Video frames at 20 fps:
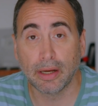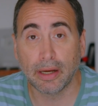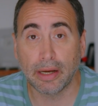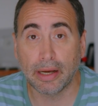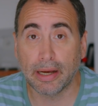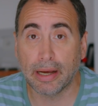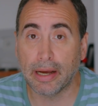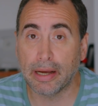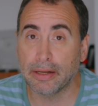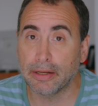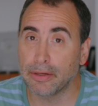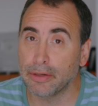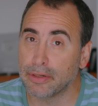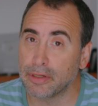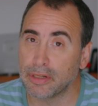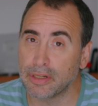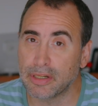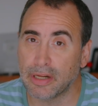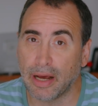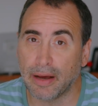and you
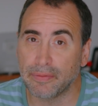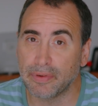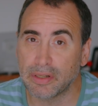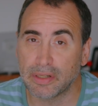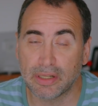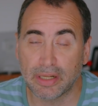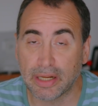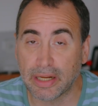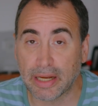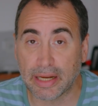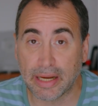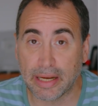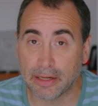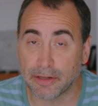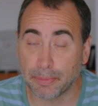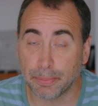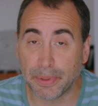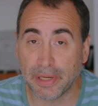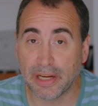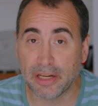just have this thing
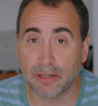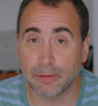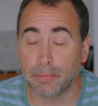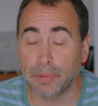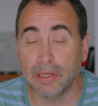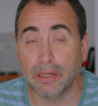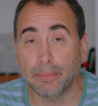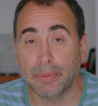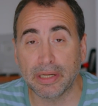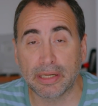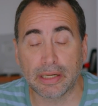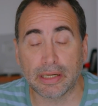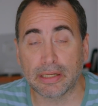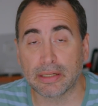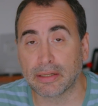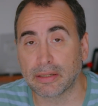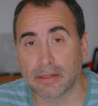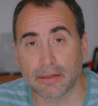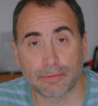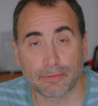against PHP
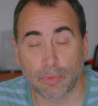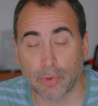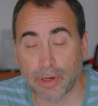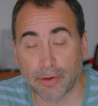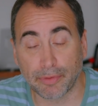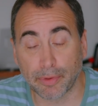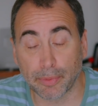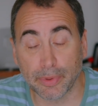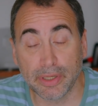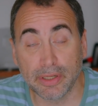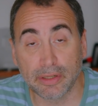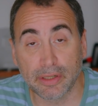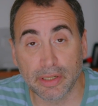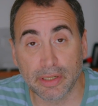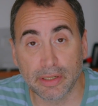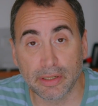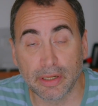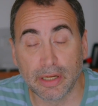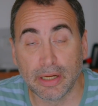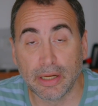because of whatever
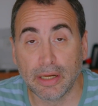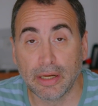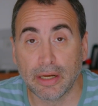reason,